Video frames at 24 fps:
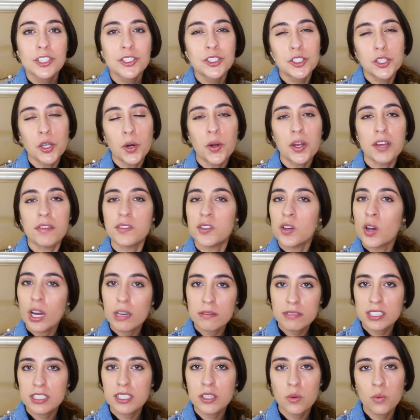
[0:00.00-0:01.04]
So if you
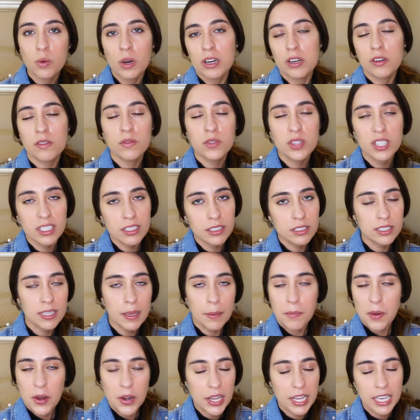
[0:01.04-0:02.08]
have seen one of these
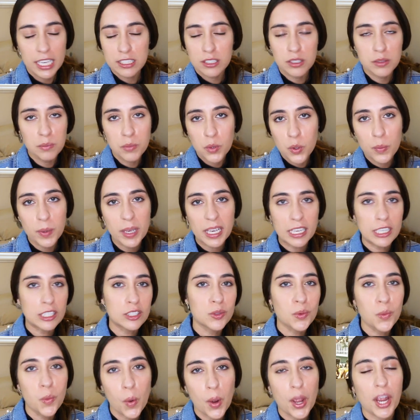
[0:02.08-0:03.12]
American
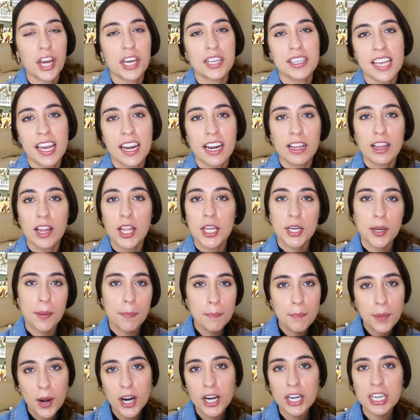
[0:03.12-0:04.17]
movies where there are a lot
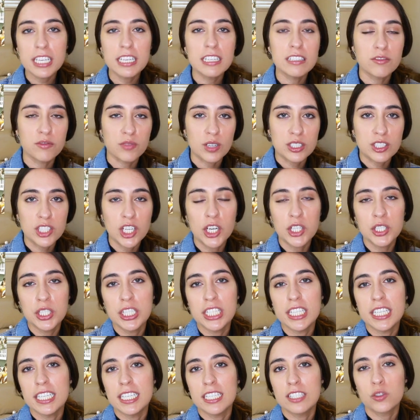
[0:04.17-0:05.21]
of parties,
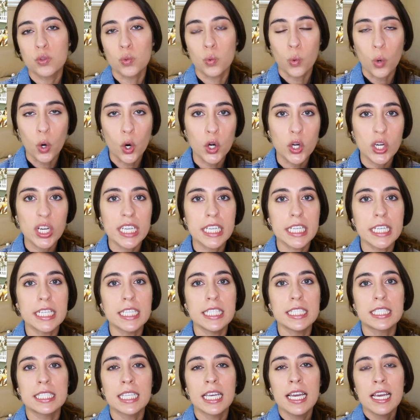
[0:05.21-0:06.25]
fraternities,
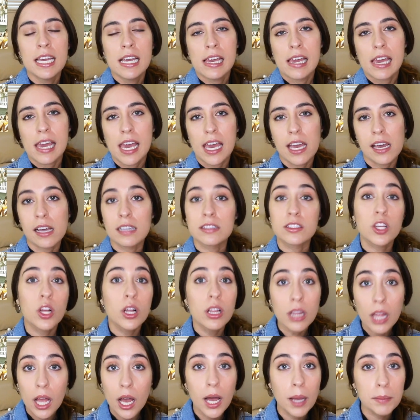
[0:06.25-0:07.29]
sororities, and
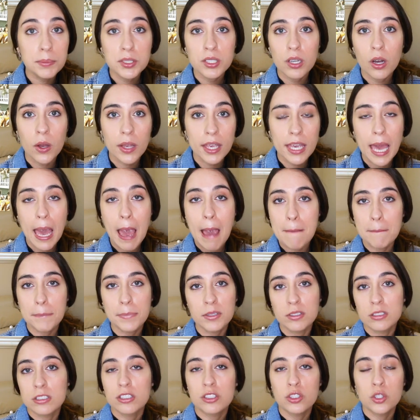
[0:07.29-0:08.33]
clubs on
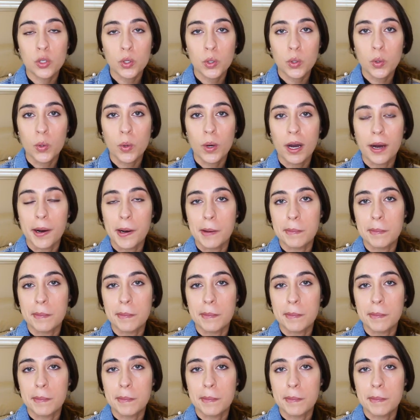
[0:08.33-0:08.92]
campus to